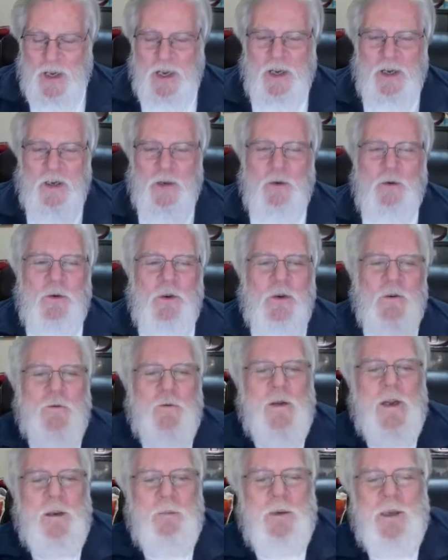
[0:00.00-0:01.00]
You and your
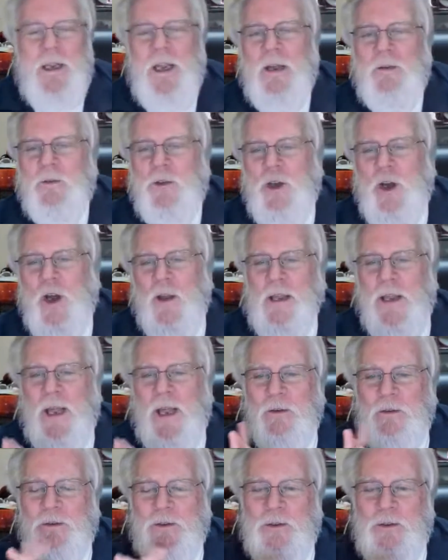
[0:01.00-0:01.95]
family have gone out